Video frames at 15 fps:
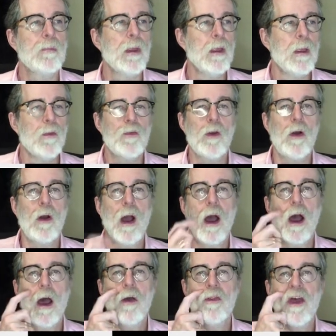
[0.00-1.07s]
so
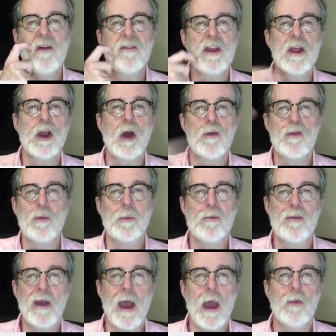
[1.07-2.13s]
that video goes super
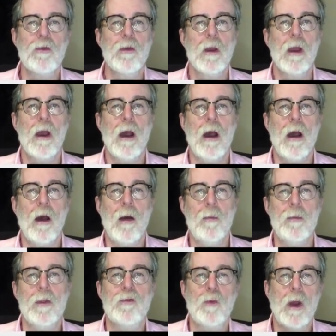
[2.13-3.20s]
fast.
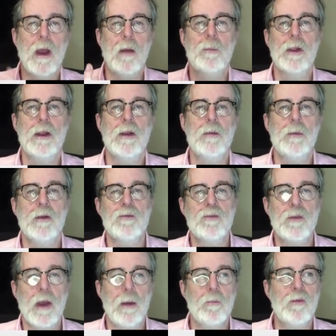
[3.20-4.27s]
That's why I played it a bunch of
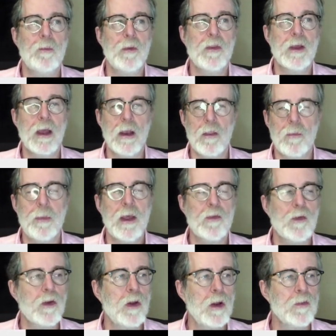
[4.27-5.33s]
times. But the
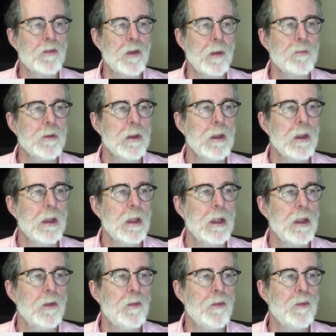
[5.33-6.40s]
basic concept
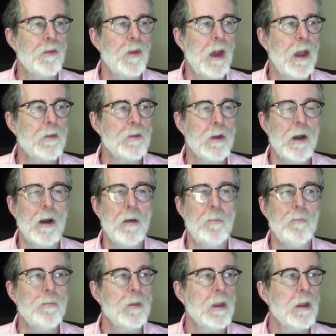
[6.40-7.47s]
is that
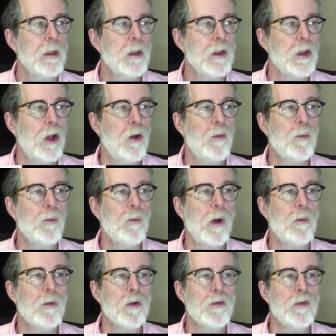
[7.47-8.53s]
what
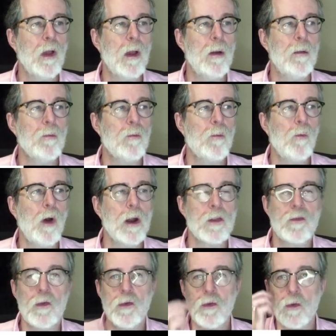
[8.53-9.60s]
we're wanting
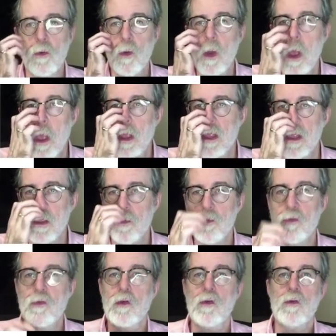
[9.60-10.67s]
to do is
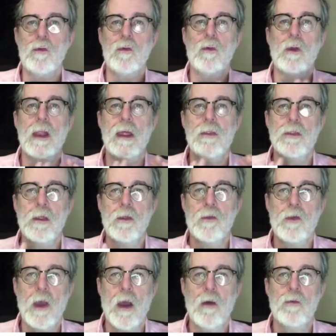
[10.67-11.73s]
to lay things
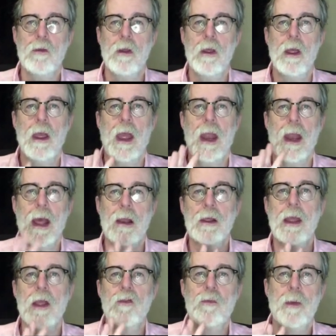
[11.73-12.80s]
out and
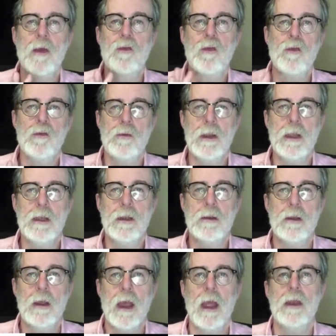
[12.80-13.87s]
allocate space as you need it,
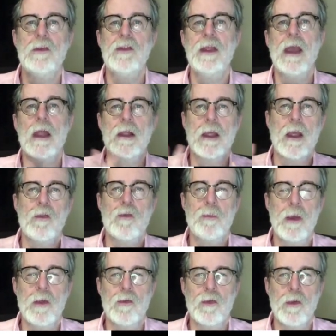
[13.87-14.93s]
and deallocate
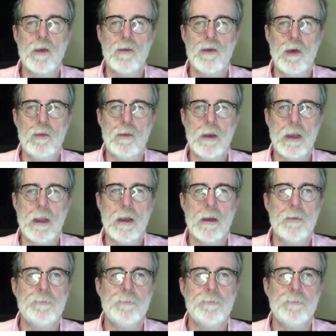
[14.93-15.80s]
space that you don't need.